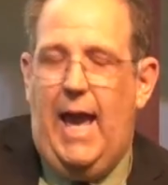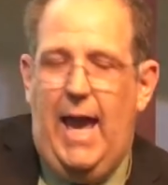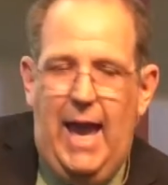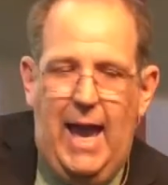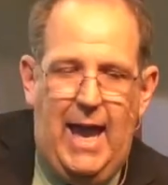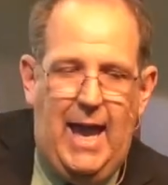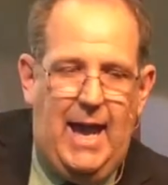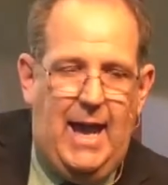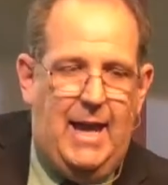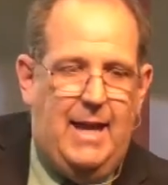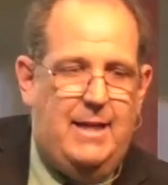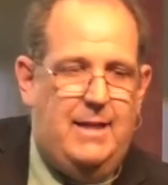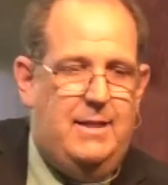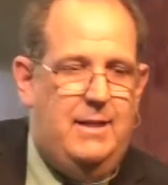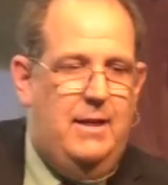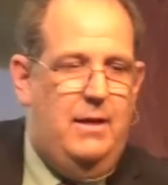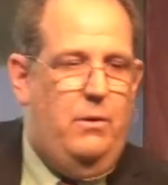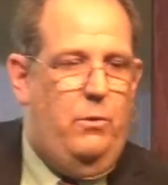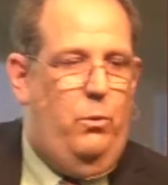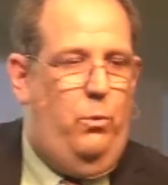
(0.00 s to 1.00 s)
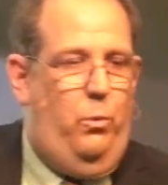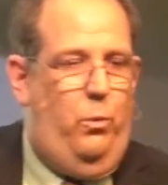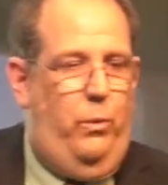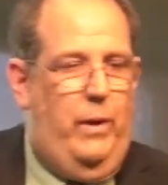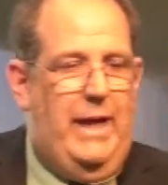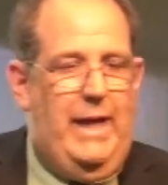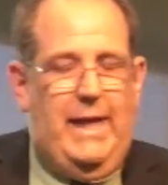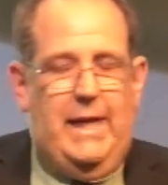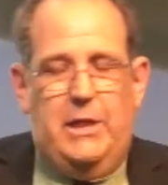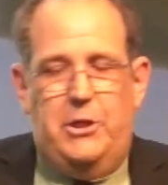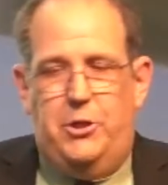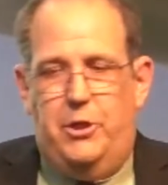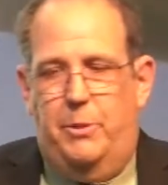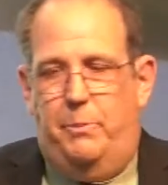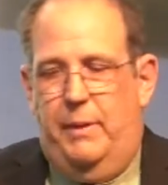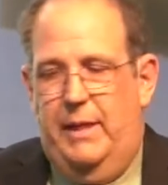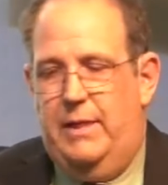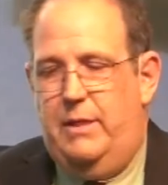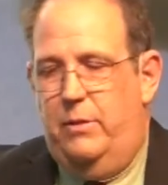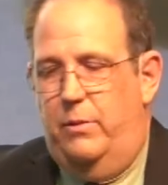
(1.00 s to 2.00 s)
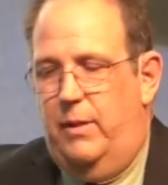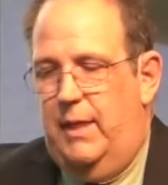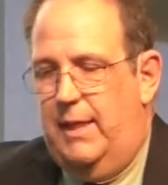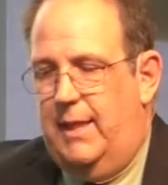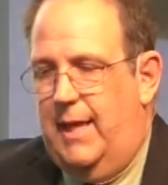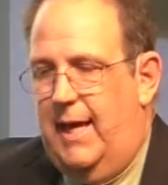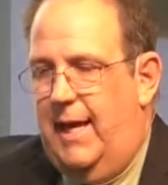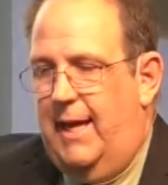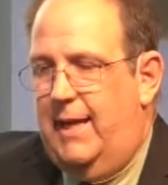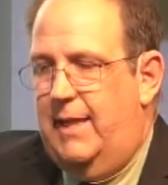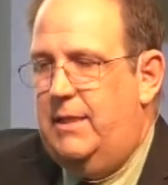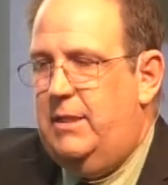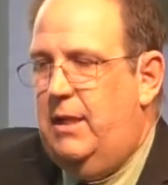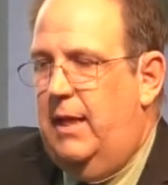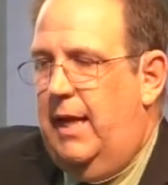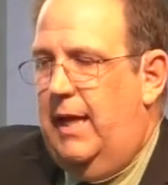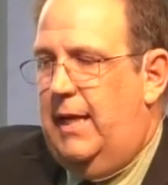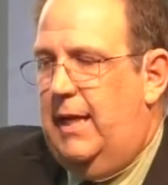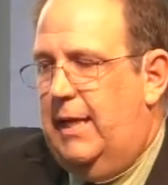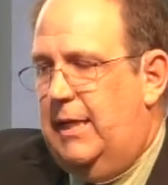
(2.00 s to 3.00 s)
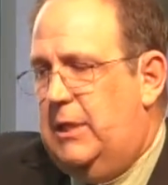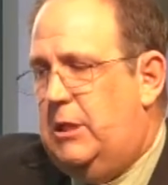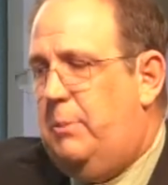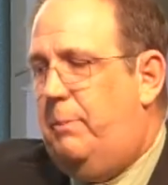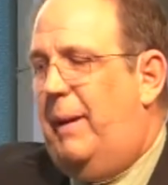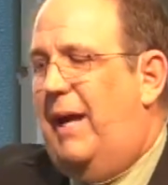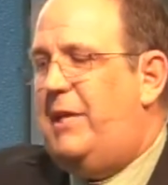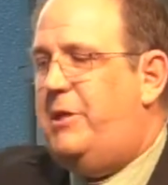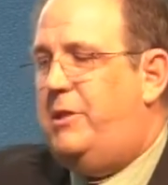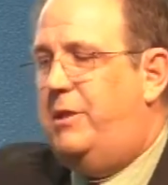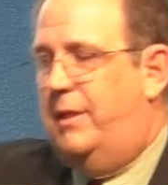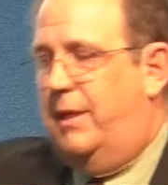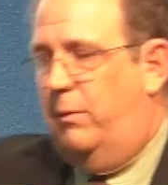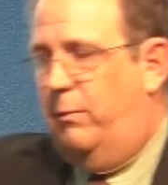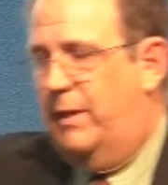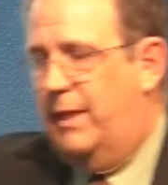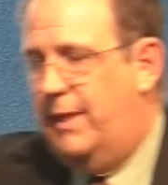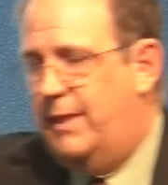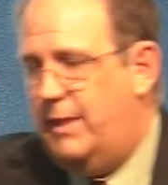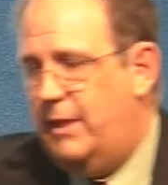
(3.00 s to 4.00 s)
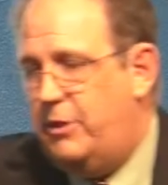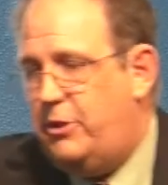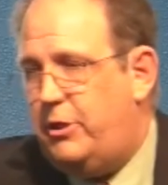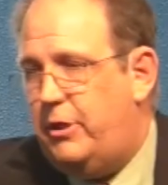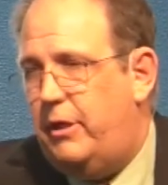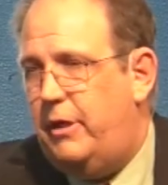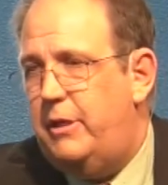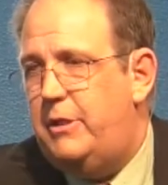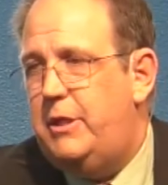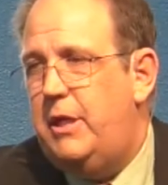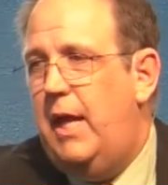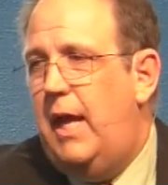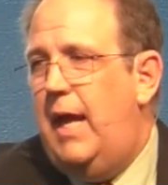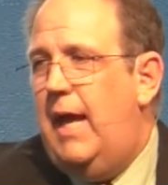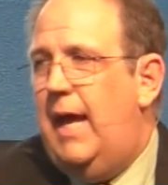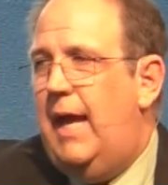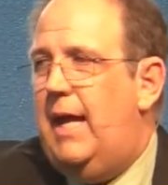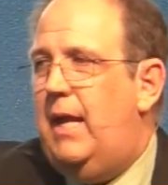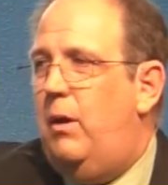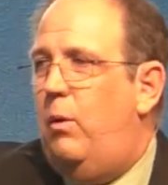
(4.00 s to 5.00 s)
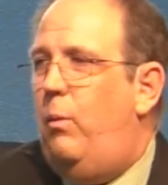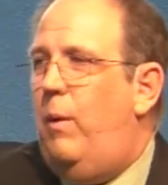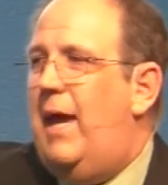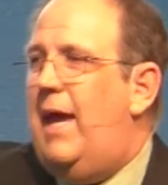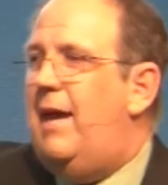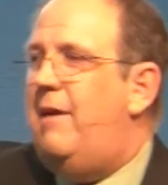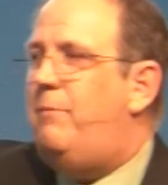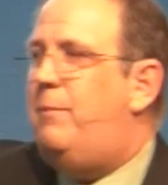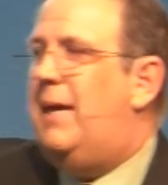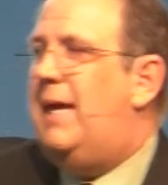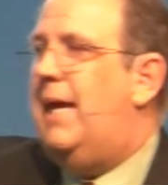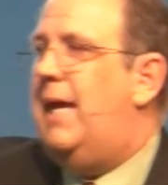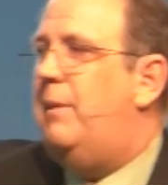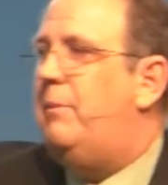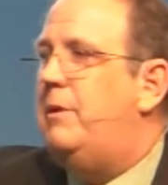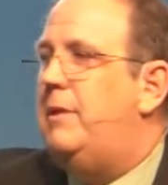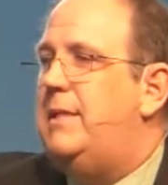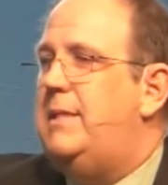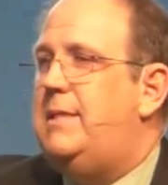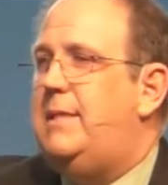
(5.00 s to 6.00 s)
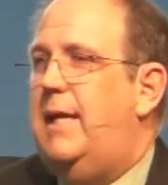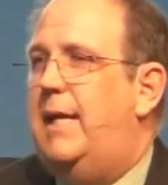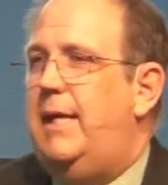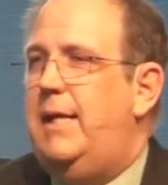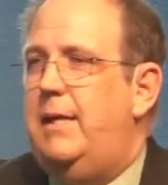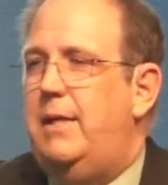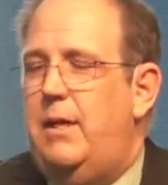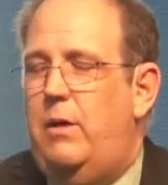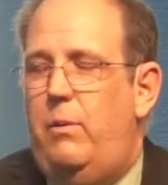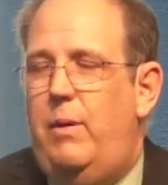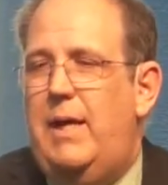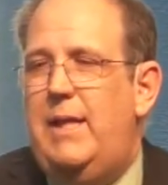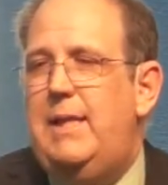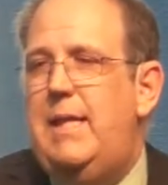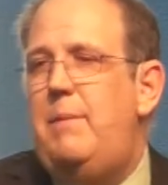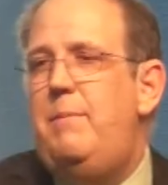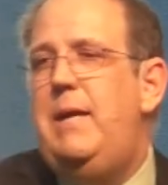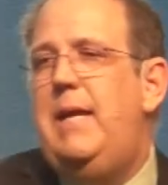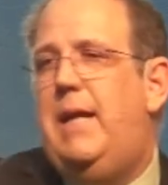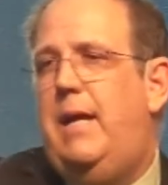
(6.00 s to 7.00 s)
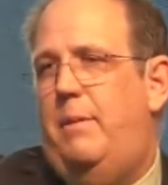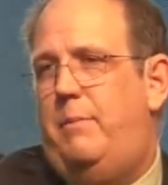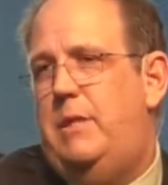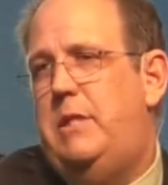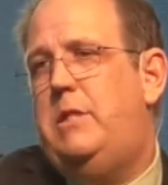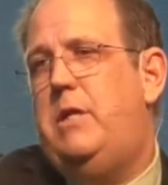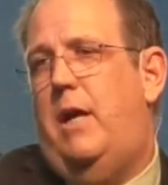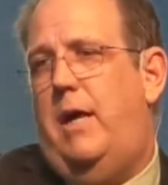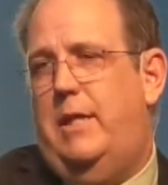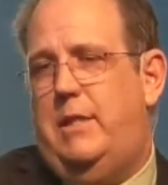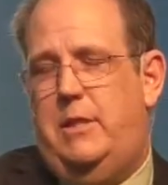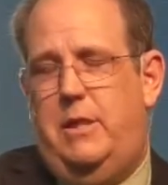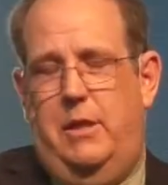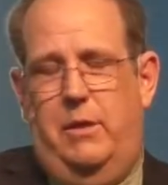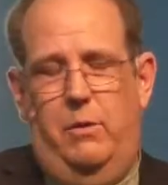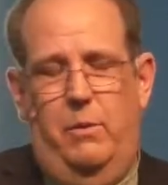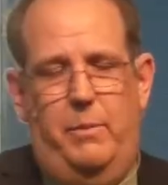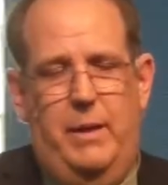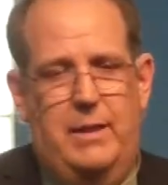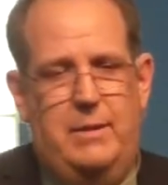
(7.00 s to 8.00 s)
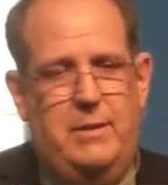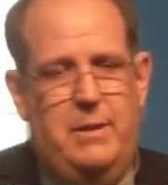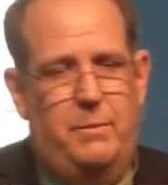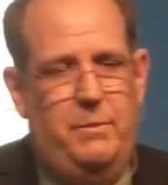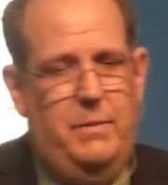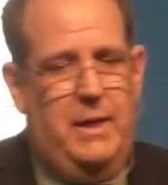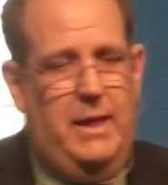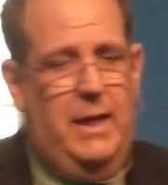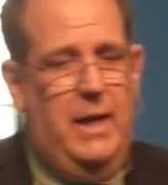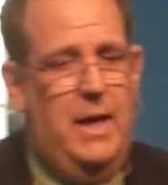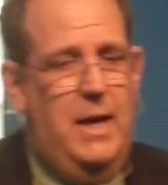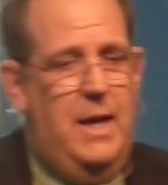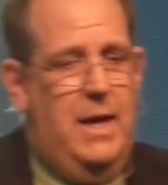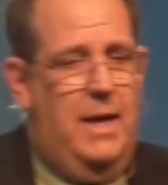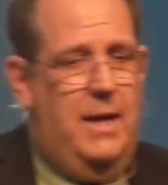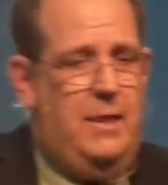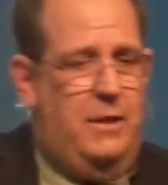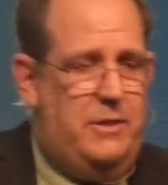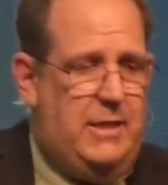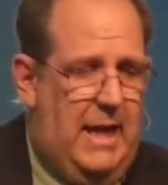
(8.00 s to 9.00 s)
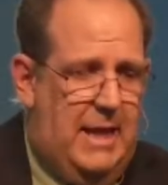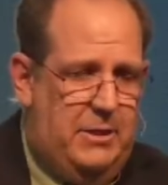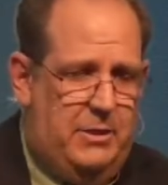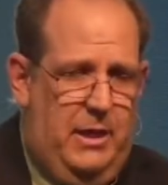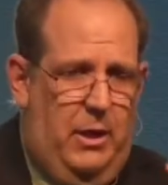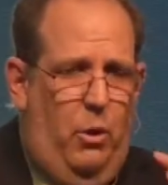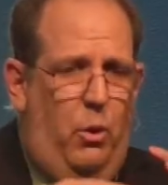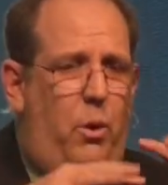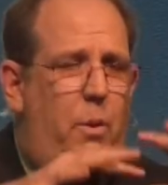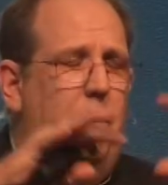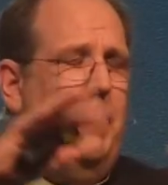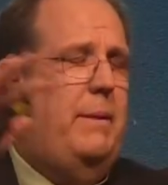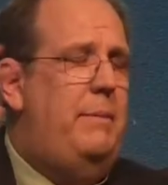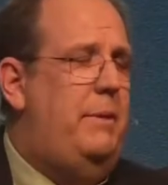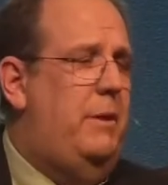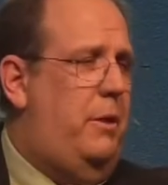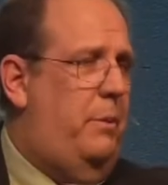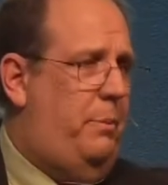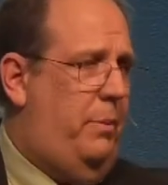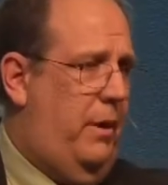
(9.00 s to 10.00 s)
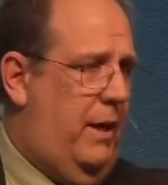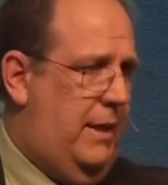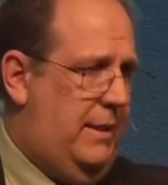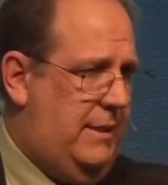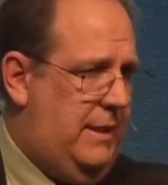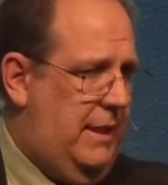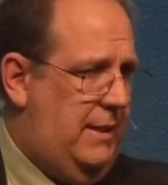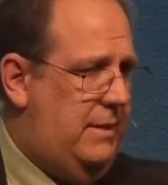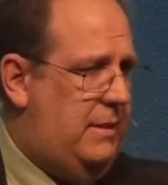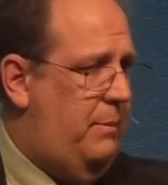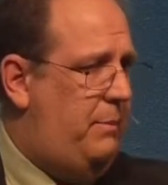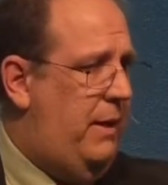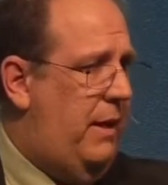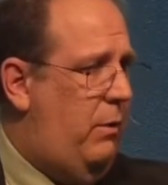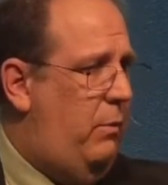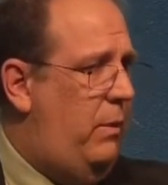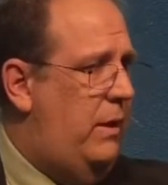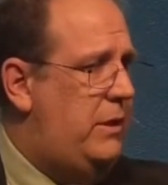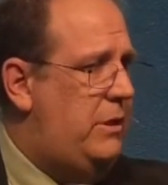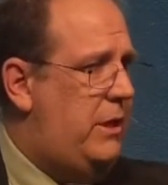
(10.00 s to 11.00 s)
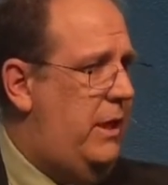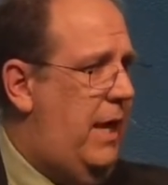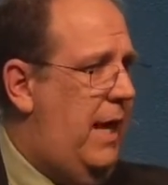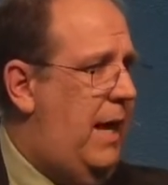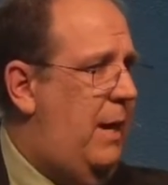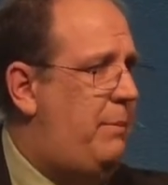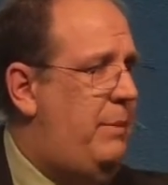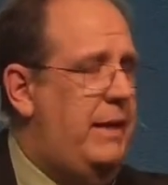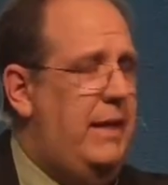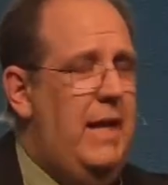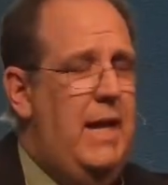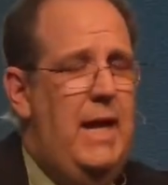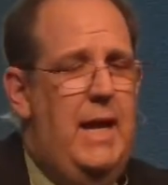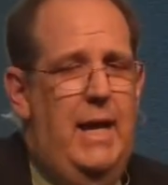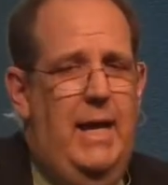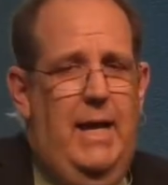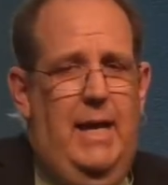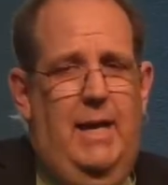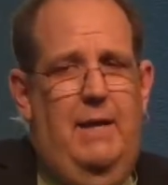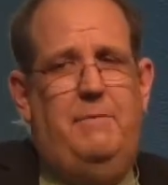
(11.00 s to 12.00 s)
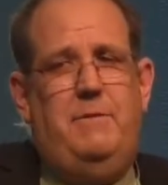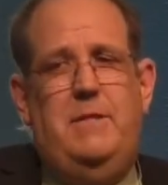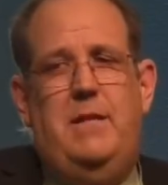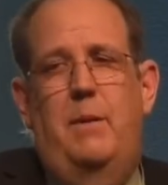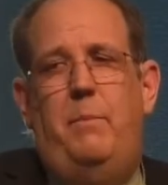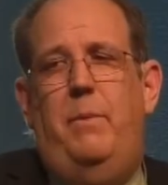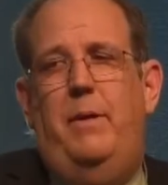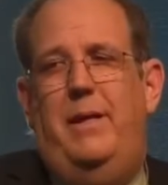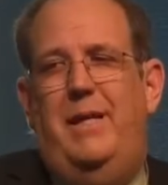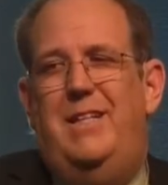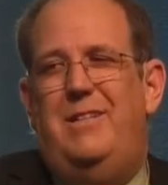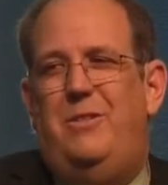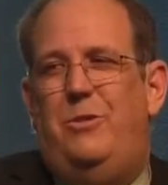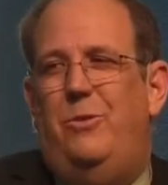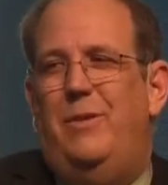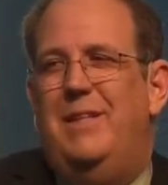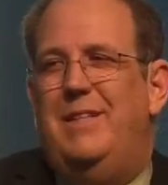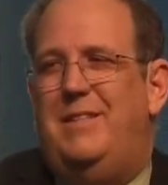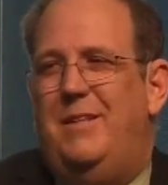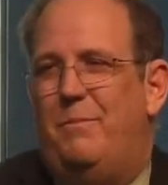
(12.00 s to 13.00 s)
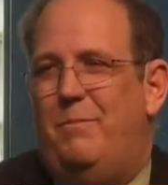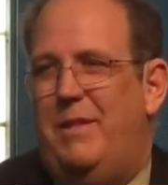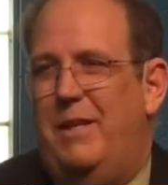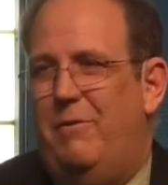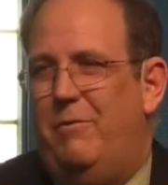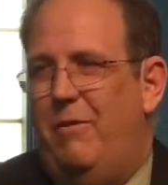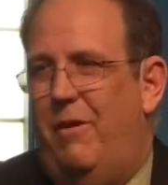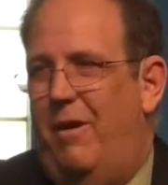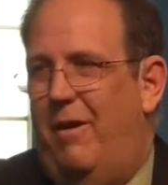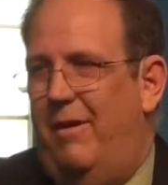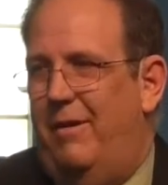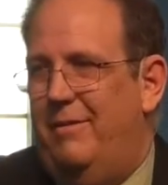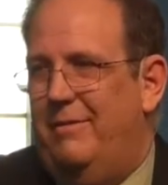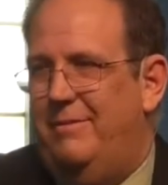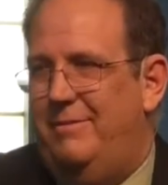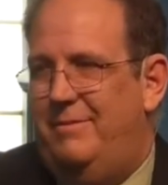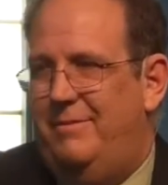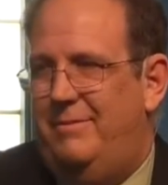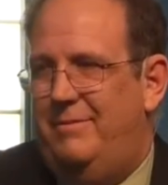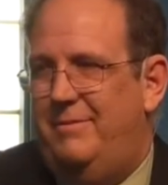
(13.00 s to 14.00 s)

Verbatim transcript: And we should be doing that, and, especially within the church, in a way of being able to say, you know what, let me come and talk to you about something. There's actually a whole biblical process about what should happen if somebody is doing something wrong